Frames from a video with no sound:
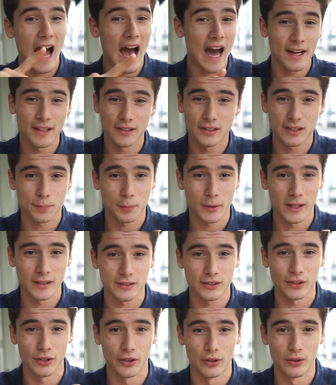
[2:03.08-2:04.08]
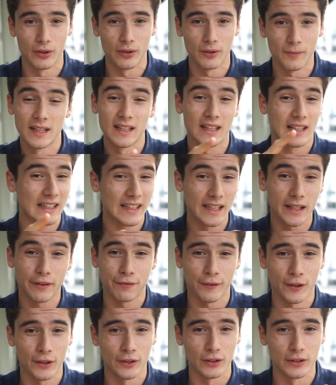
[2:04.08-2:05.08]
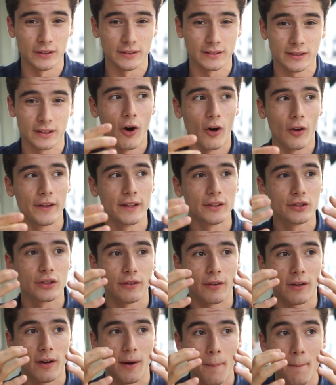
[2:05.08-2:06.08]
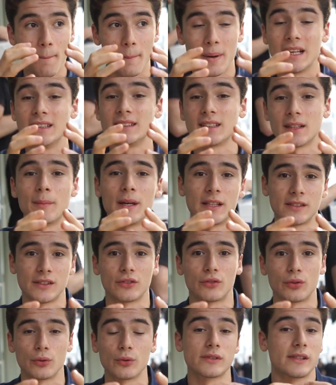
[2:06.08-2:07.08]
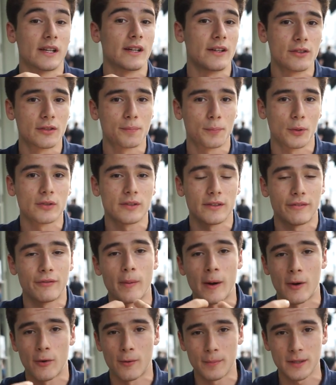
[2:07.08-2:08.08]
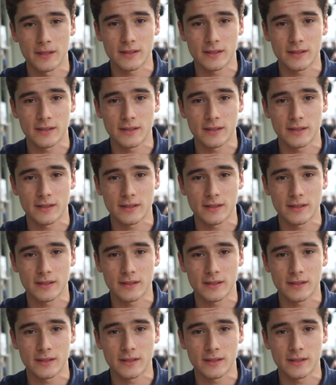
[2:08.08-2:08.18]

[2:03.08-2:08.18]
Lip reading: Ad Espresso, ClickFunnels. All these are amazing, amazing tools that I use personally for my own